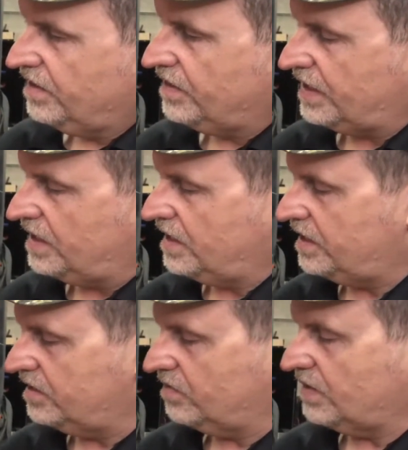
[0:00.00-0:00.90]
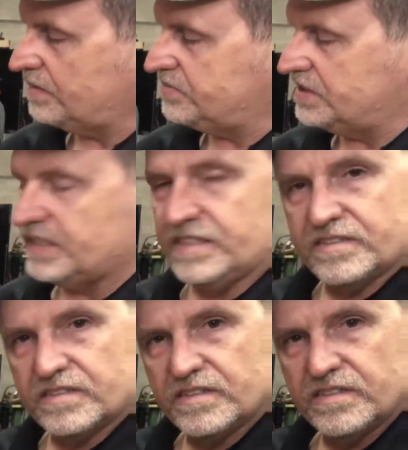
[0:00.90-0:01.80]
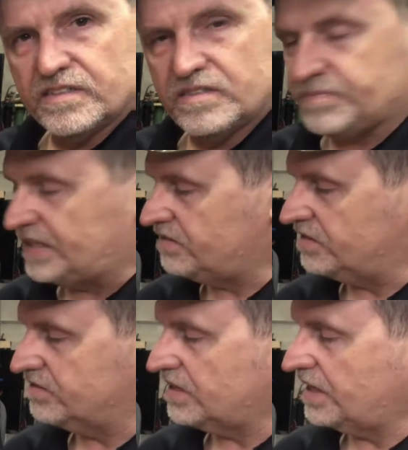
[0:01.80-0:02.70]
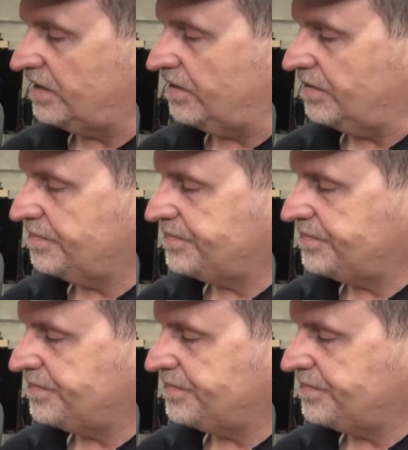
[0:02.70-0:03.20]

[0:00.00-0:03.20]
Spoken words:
That nut grabs the disc, spins inside of here.